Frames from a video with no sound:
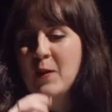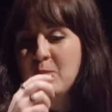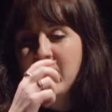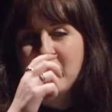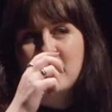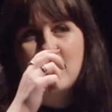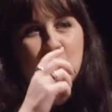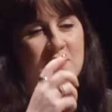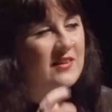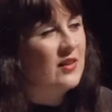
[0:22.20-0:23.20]
But as I was about
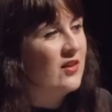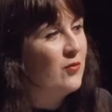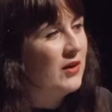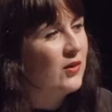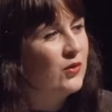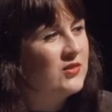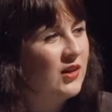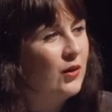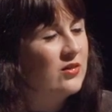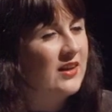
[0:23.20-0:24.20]
to say, that I've been called
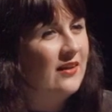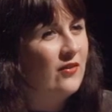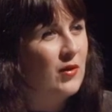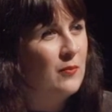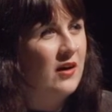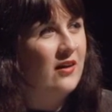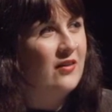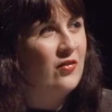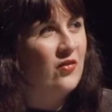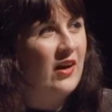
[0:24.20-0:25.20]
two things in my
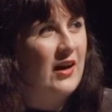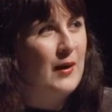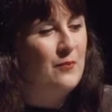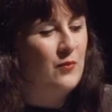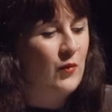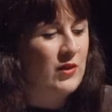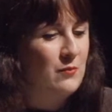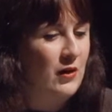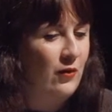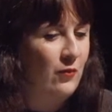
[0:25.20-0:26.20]
life within
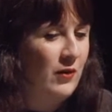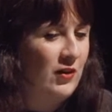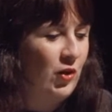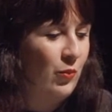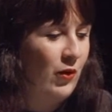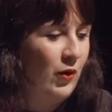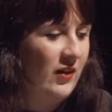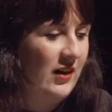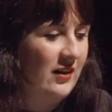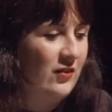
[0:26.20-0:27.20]
my job role
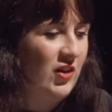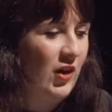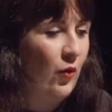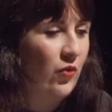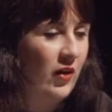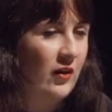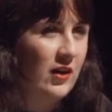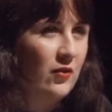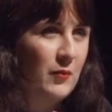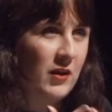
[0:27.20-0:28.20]
that I kind of do. So
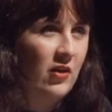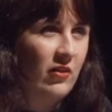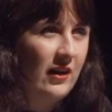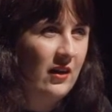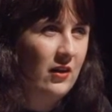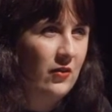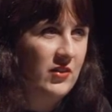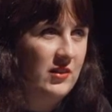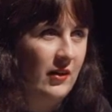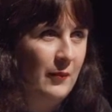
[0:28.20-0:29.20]
I'm a curator half the
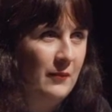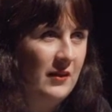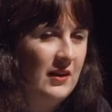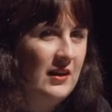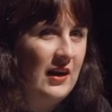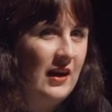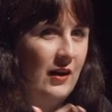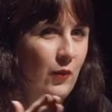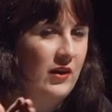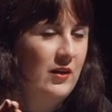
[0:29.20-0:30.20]
time, and
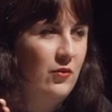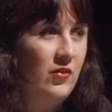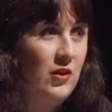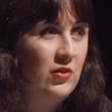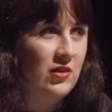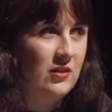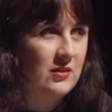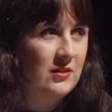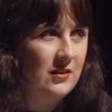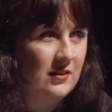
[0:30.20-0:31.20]
I work in
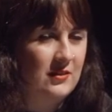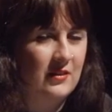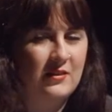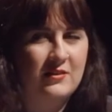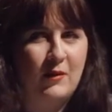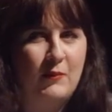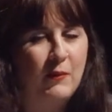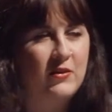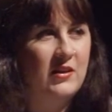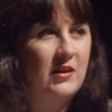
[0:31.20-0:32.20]
futures the other side of the time. They
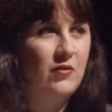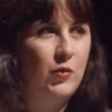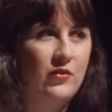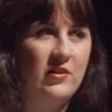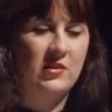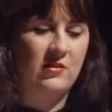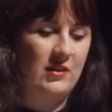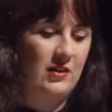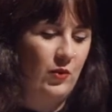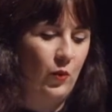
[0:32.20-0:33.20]
both kind of influence each other
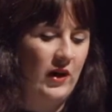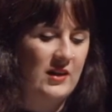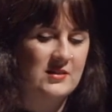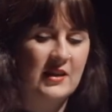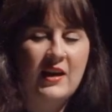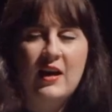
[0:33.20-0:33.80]
in different ways.